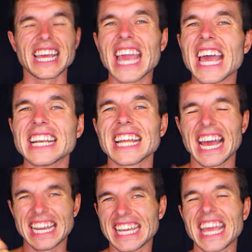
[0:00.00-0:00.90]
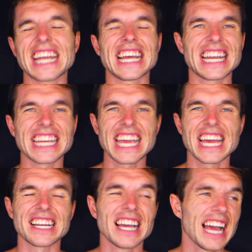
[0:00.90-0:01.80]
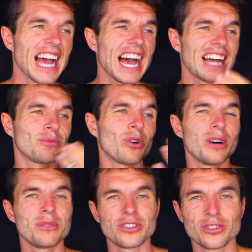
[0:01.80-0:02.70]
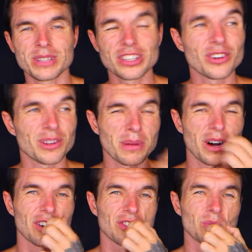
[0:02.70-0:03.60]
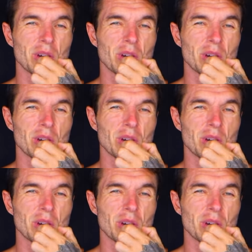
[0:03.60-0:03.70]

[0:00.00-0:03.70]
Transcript: again and again and again. And what I would normally do in the past